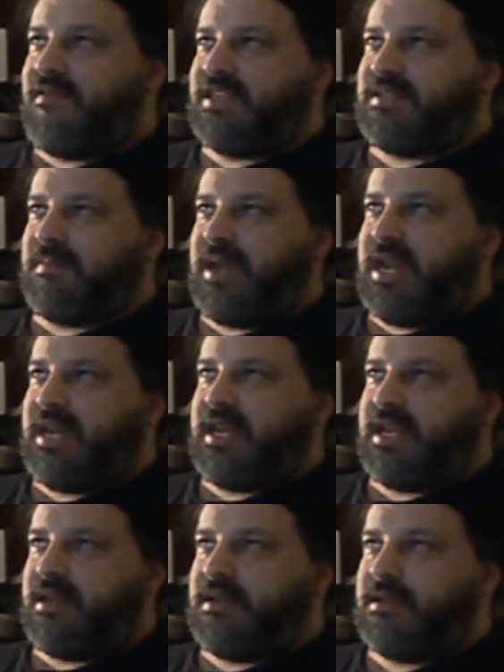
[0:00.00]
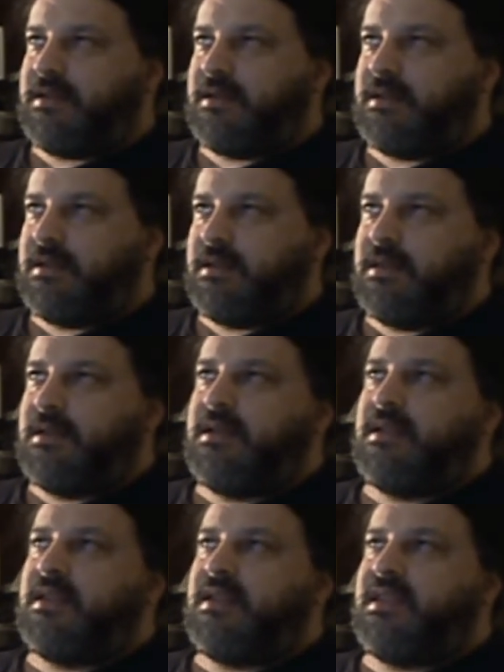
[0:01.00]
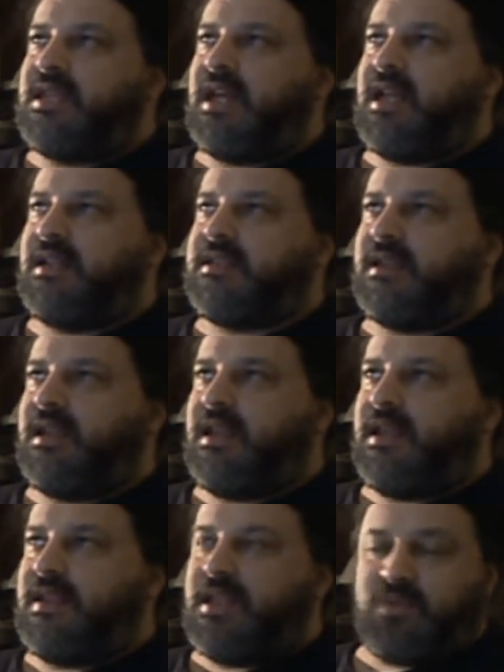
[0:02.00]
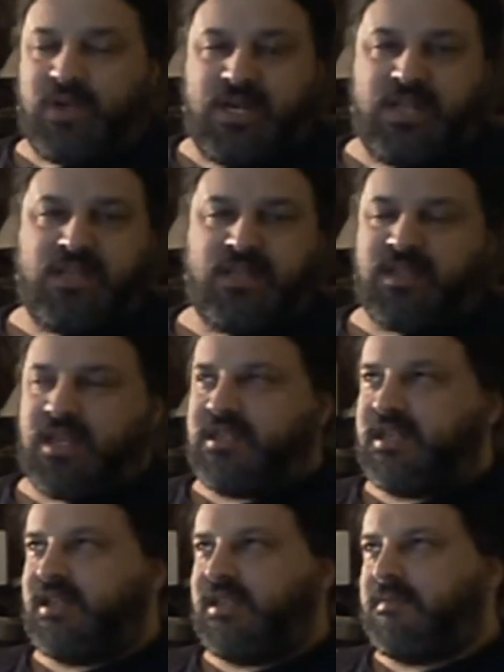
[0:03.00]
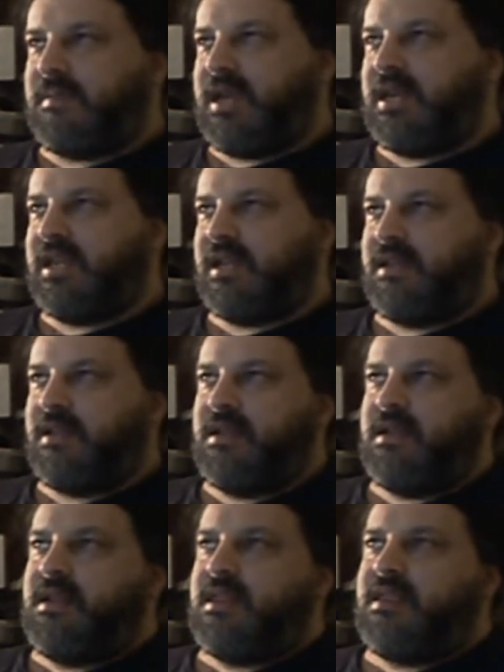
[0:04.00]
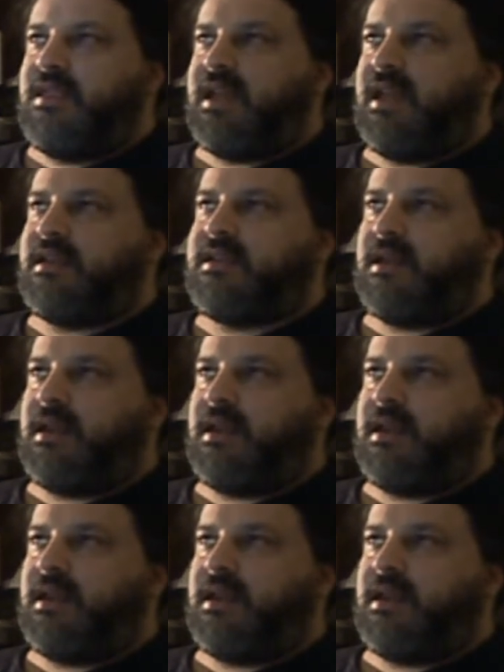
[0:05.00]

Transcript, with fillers: mania that, and that's what it is. It's actually, it's a mania that,